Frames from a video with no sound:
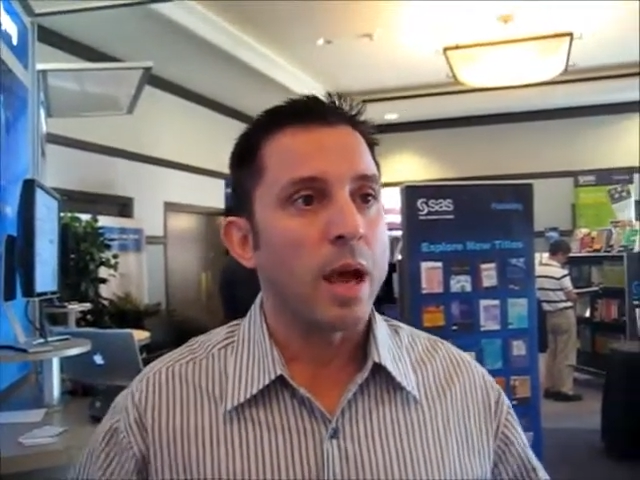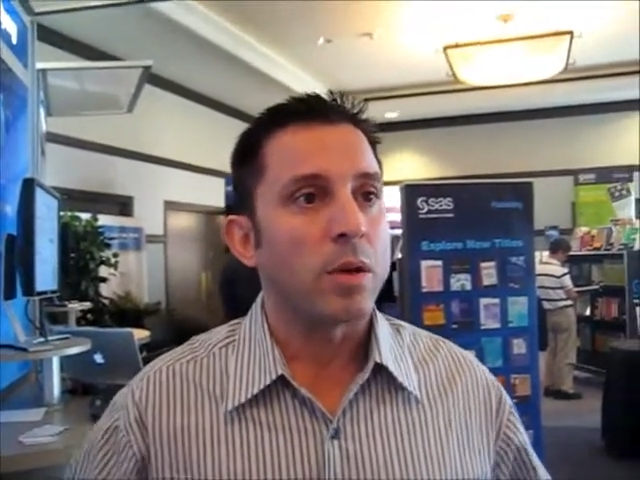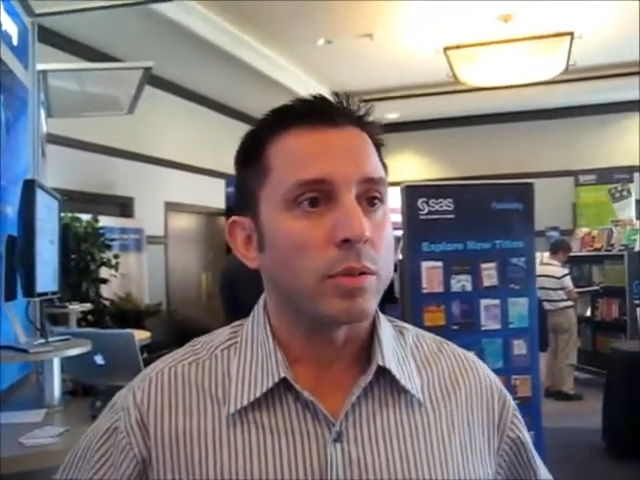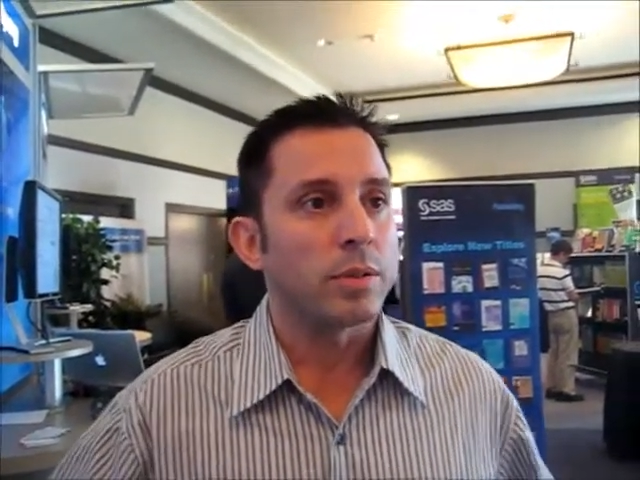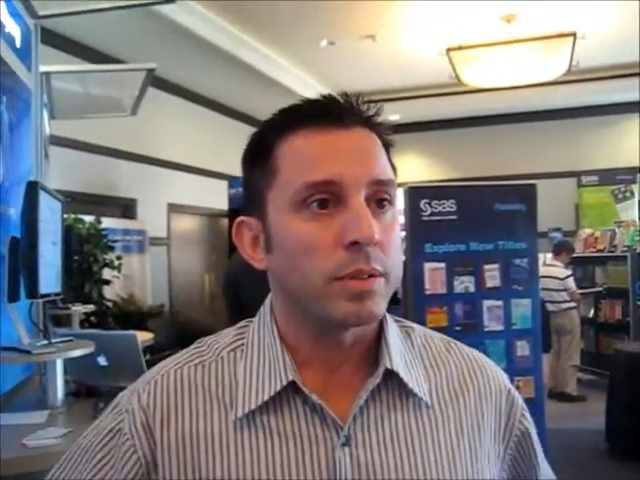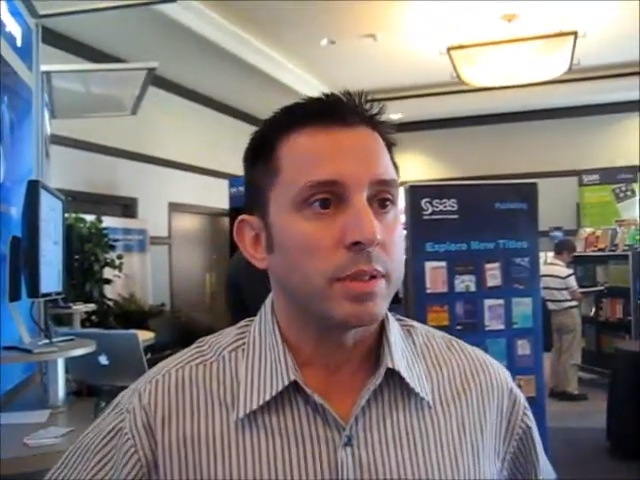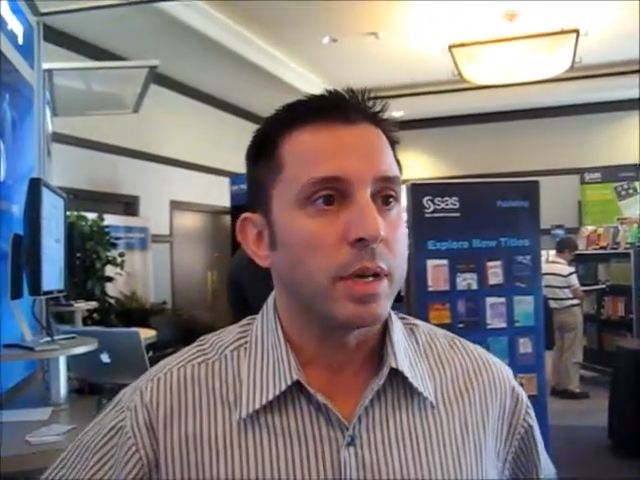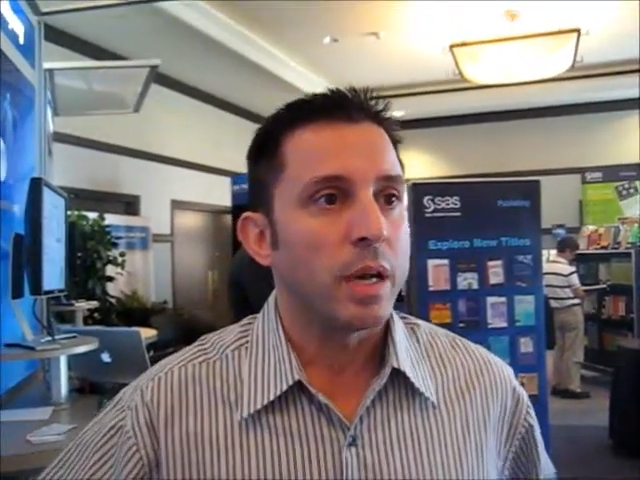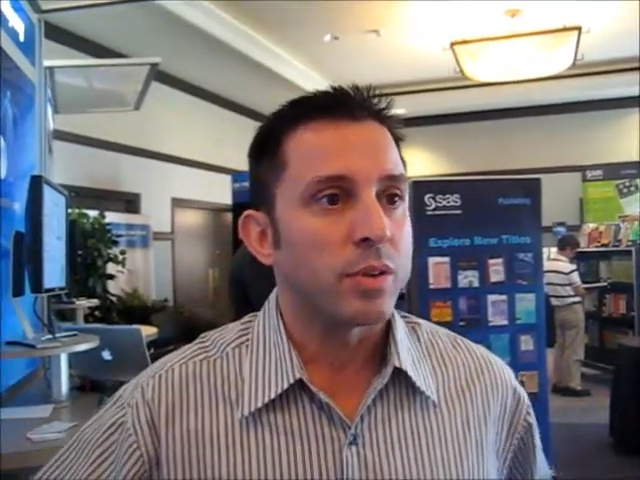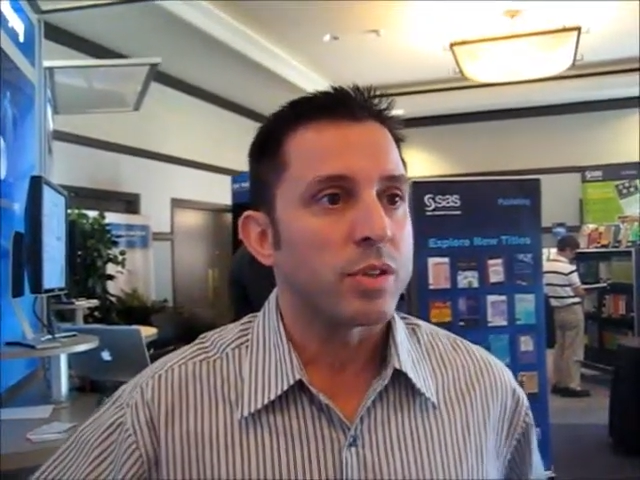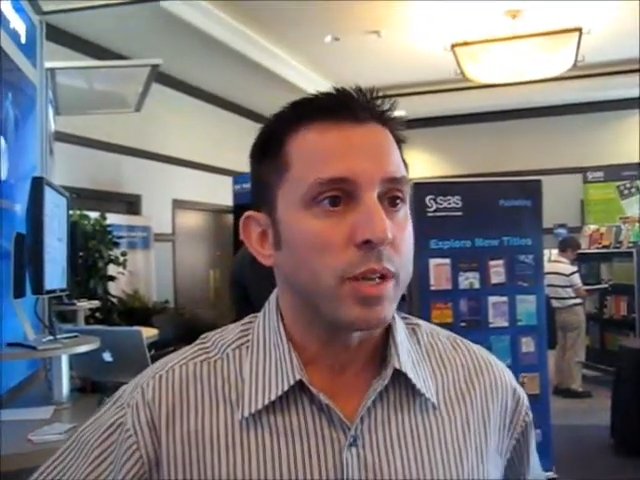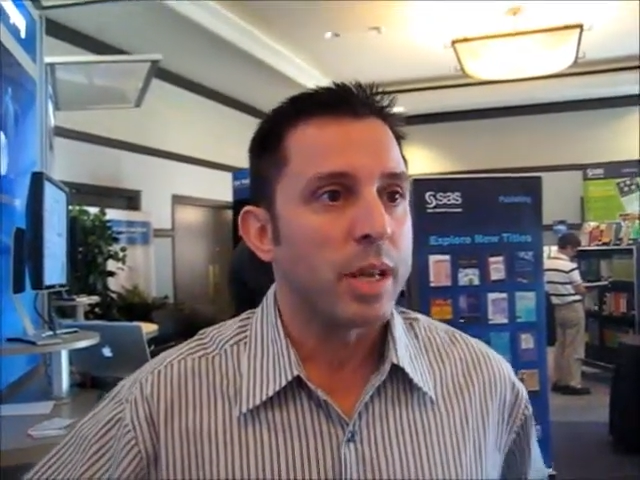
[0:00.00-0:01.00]
out to
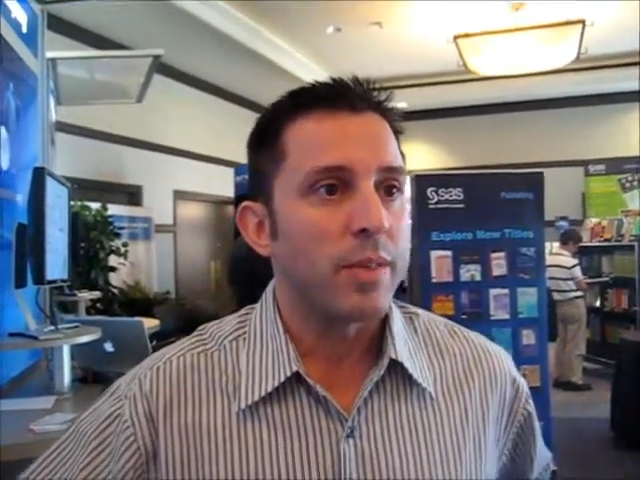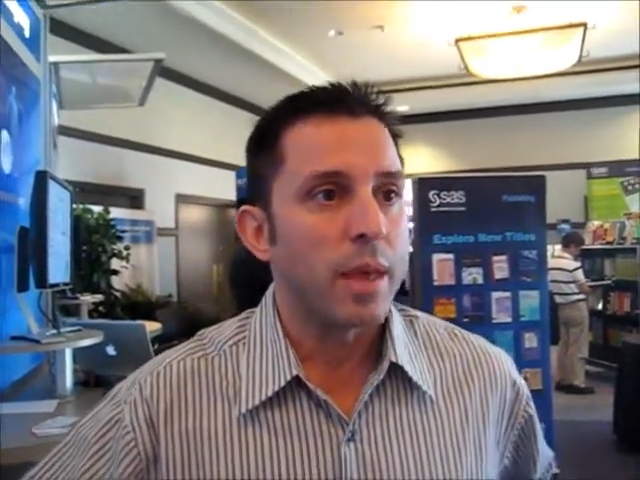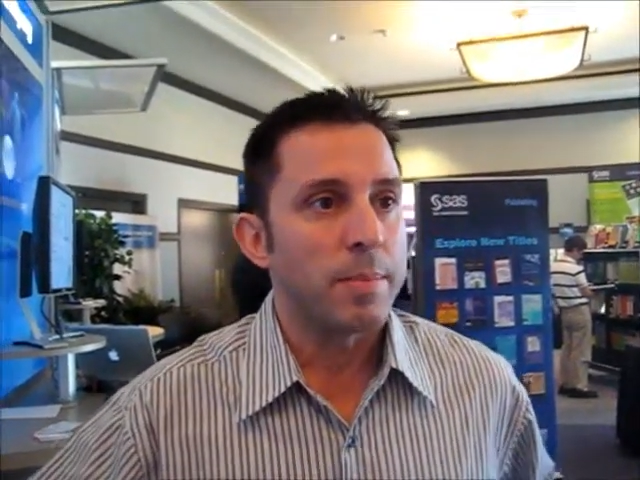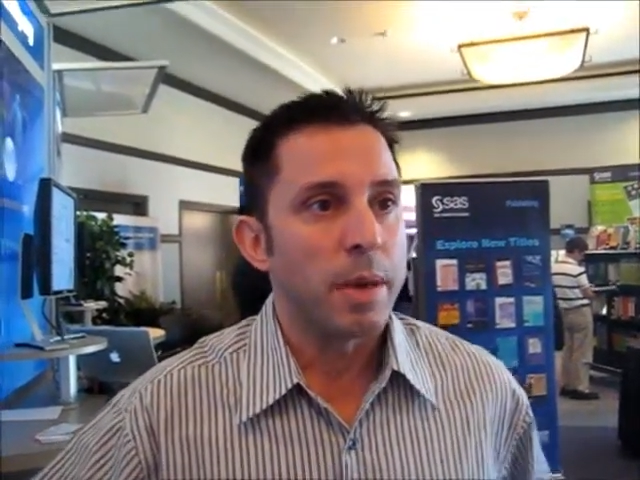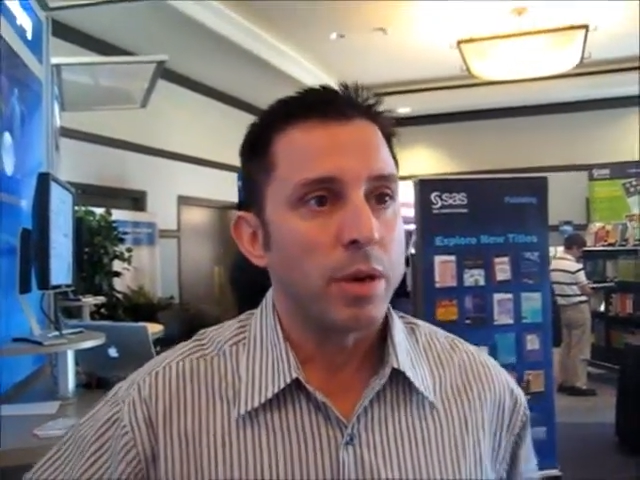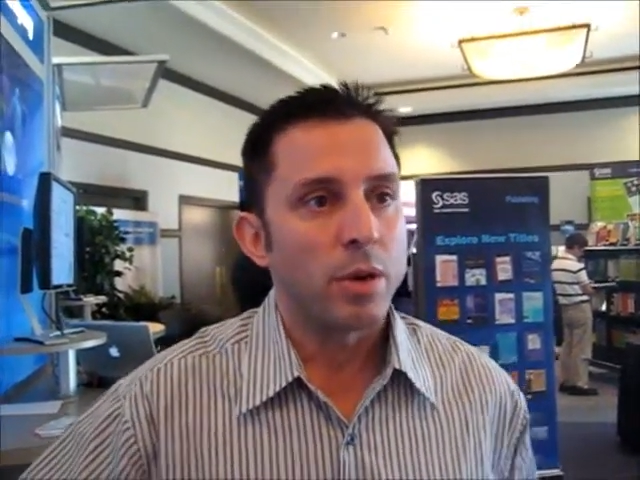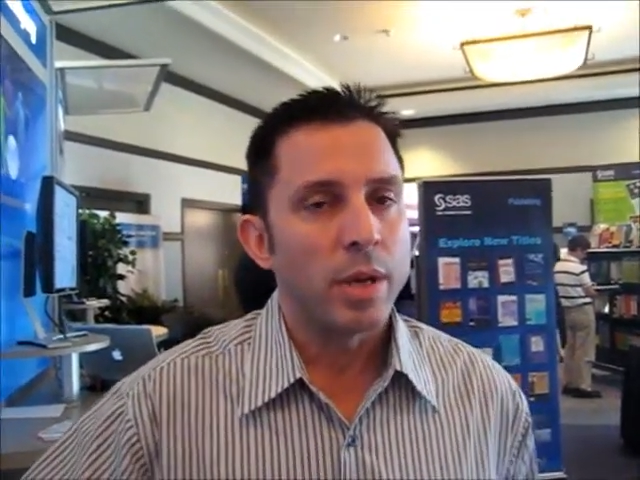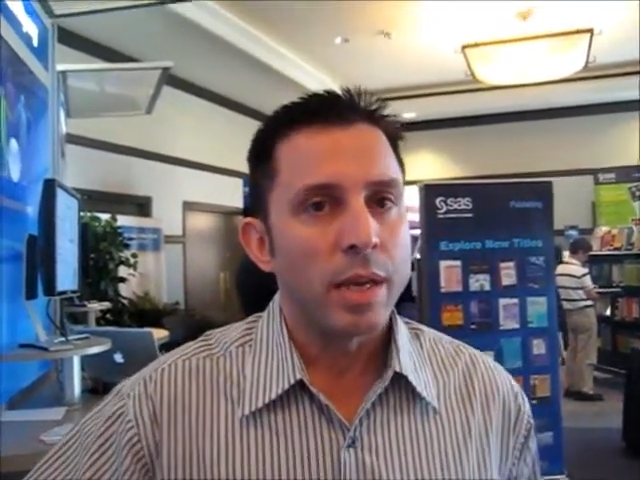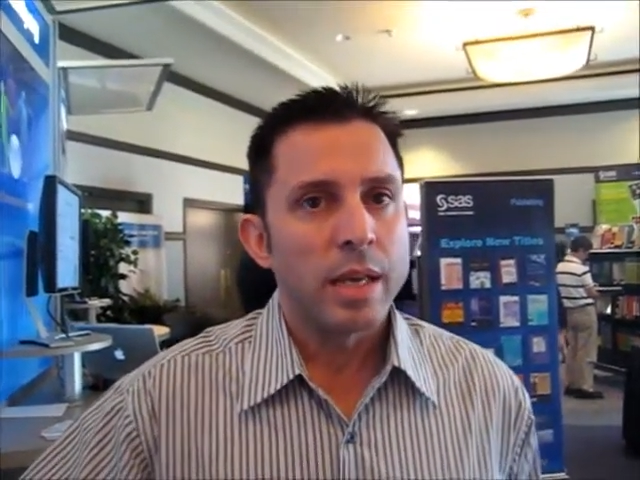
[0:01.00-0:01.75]
understand that better.